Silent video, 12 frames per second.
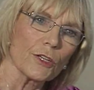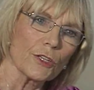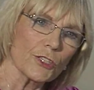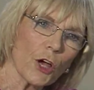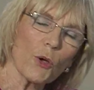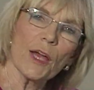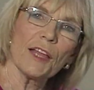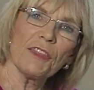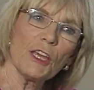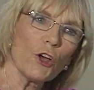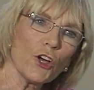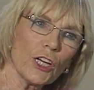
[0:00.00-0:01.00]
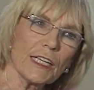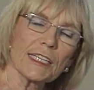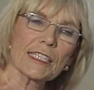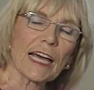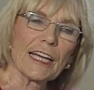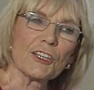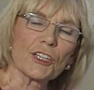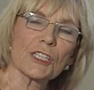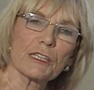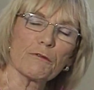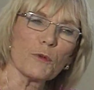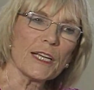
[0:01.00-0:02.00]
So in the early stages,
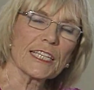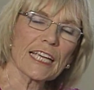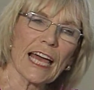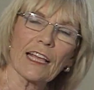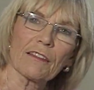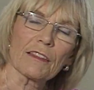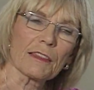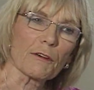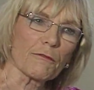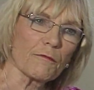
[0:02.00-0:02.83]
if we take the